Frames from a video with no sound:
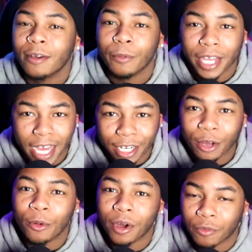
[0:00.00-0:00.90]
We gotta
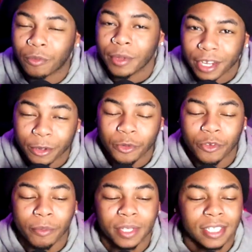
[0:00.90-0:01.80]
go up from here. You
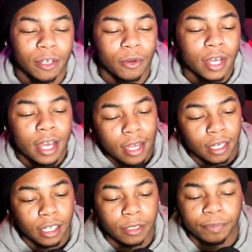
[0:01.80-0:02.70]
feel me? So
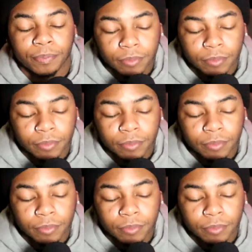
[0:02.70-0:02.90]
look.